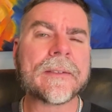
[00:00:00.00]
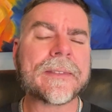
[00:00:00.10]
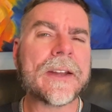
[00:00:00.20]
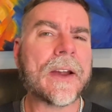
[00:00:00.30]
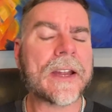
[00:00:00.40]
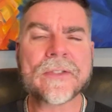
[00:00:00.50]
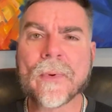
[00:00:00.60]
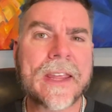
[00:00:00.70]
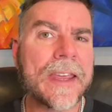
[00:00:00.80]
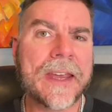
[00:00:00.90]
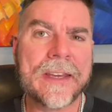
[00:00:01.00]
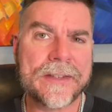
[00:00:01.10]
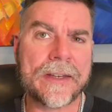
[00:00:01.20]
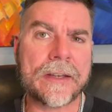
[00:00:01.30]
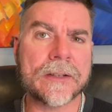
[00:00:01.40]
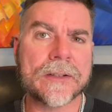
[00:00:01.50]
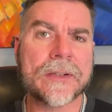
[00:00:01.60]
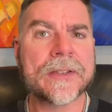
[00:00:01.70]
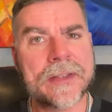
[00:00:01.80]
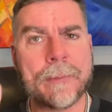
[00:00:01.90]
you know, it's really easy
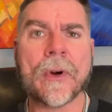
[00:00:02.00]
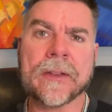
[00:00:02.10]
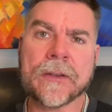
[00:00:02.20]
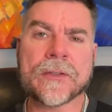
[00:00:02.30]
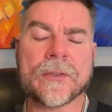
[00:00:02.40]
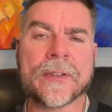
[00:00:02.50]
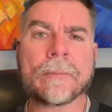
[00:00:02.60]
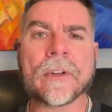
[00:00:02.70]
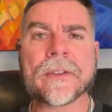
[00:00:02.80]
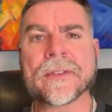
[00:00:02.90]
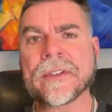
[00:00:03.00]
to separate the two tablets.